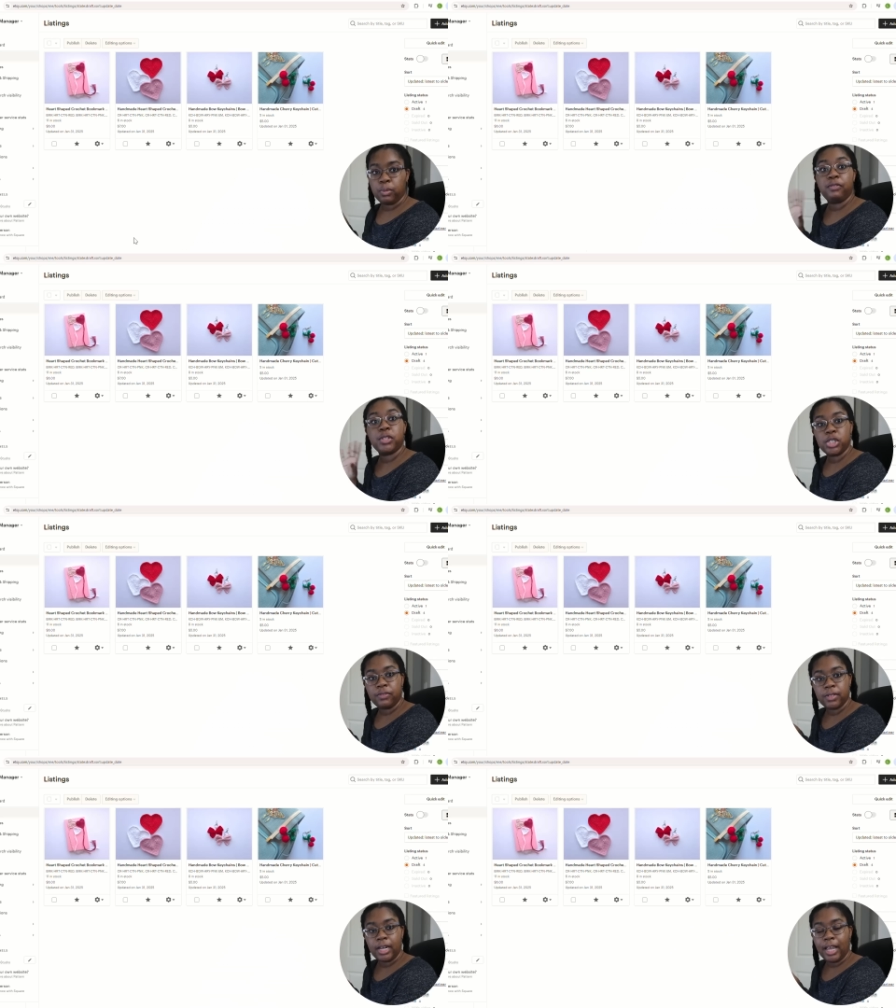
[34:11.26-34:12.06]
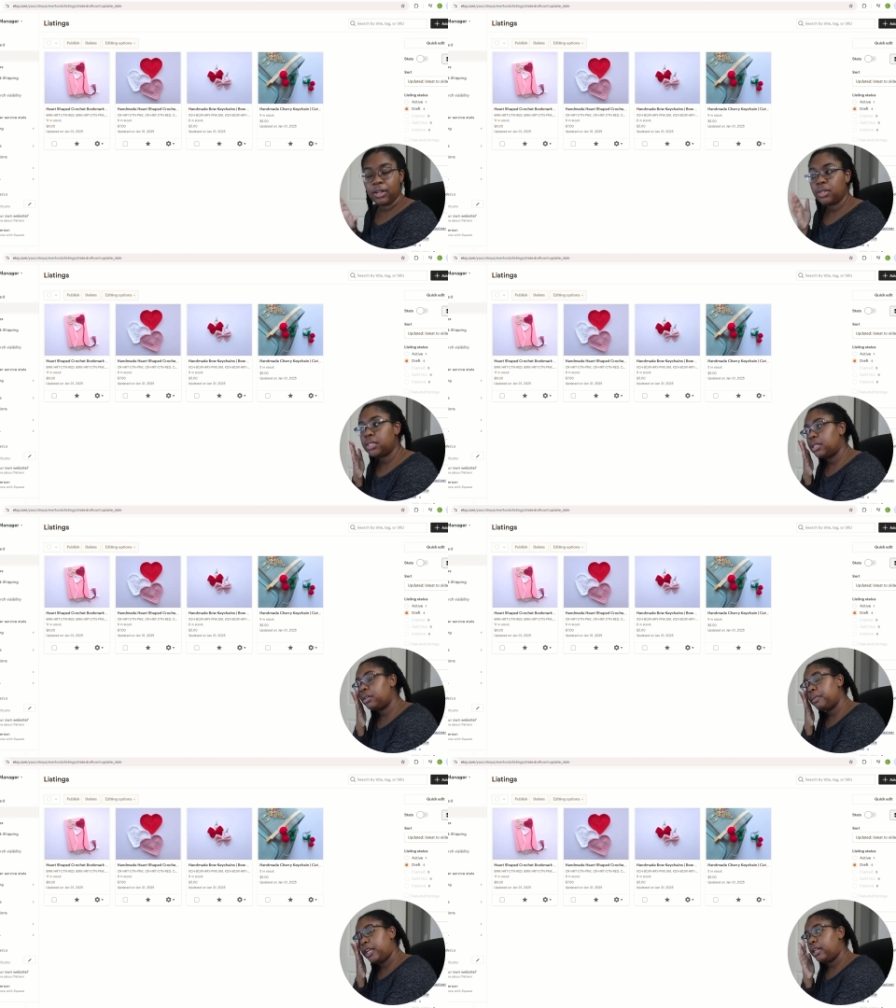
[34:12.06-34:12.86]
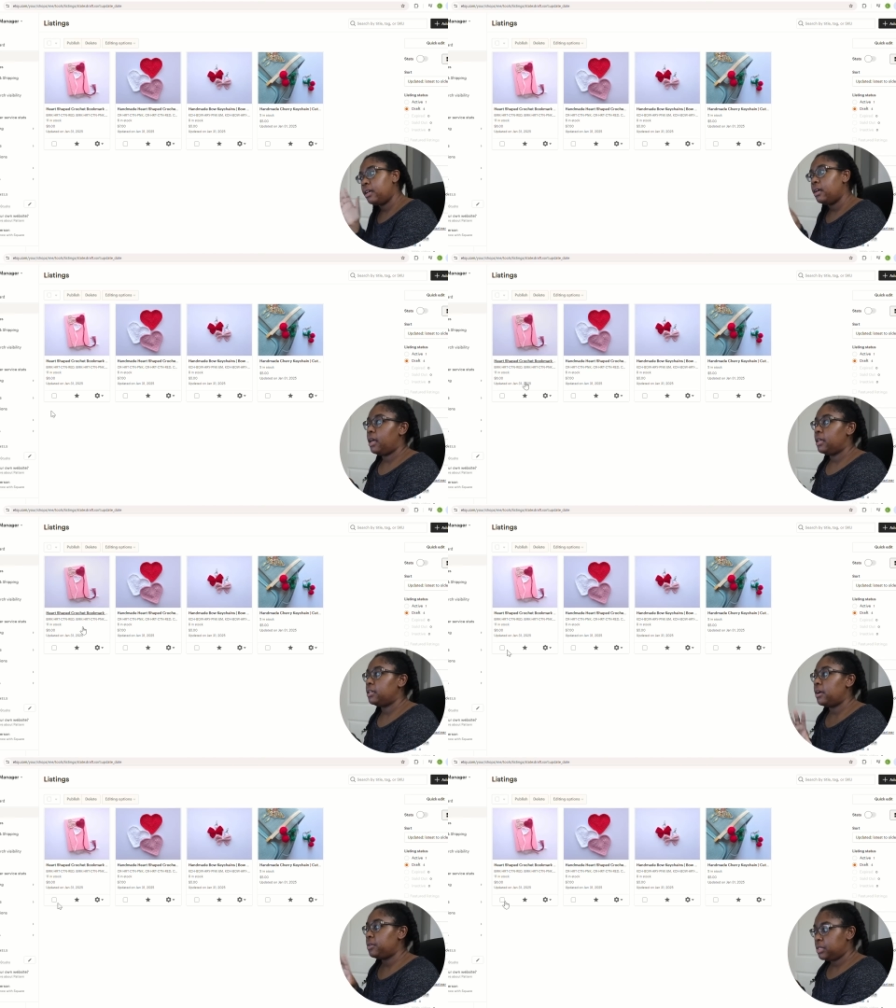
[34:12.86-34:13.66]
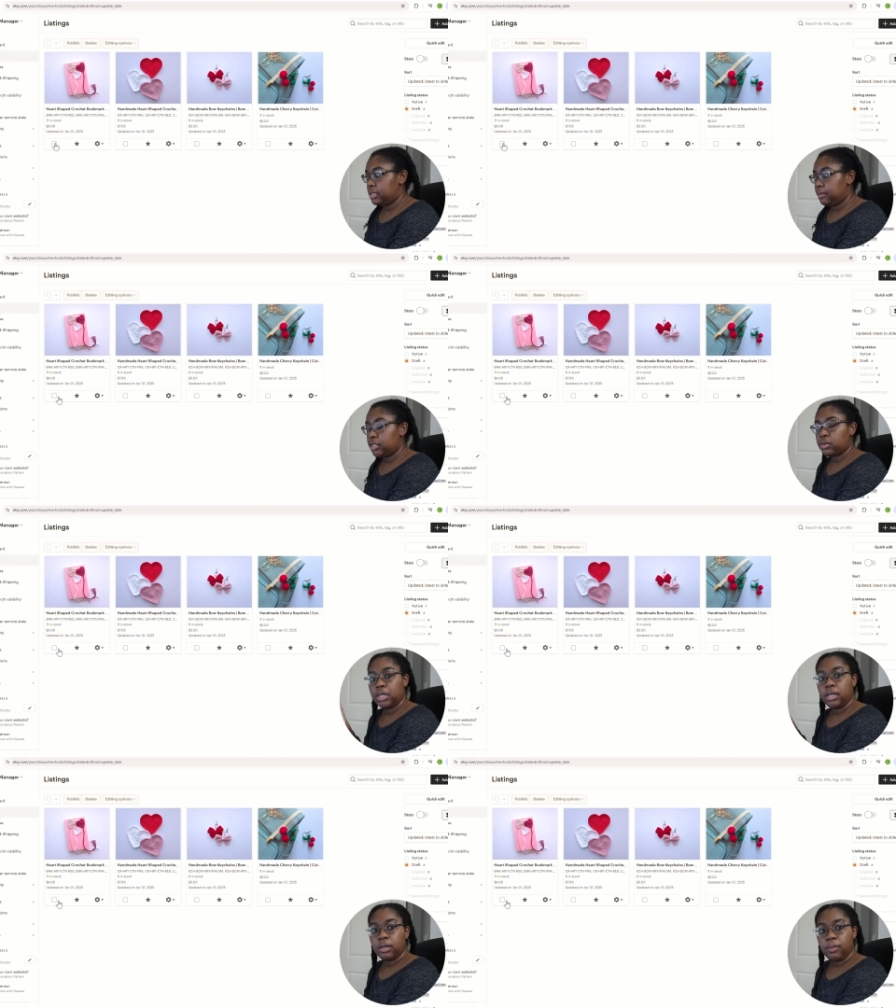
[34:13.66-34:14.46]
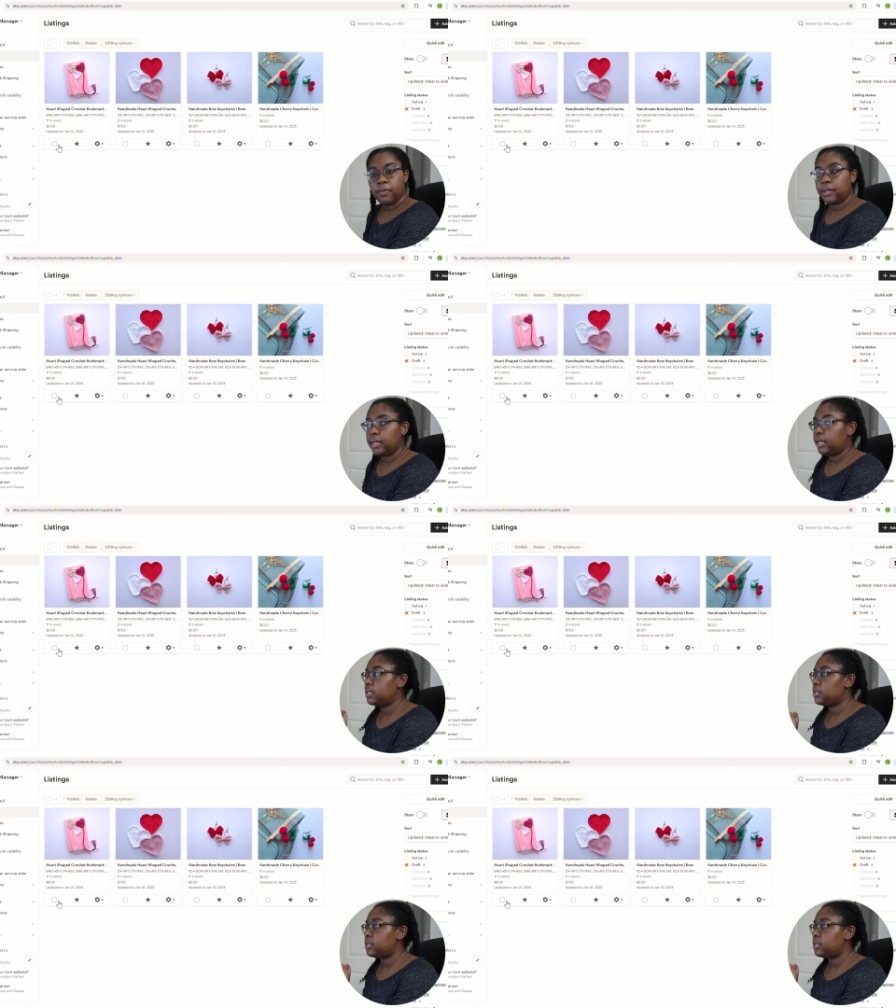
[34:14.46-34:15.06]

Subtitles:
We've shifted angles a little bit and now you can see my screen, hopefully.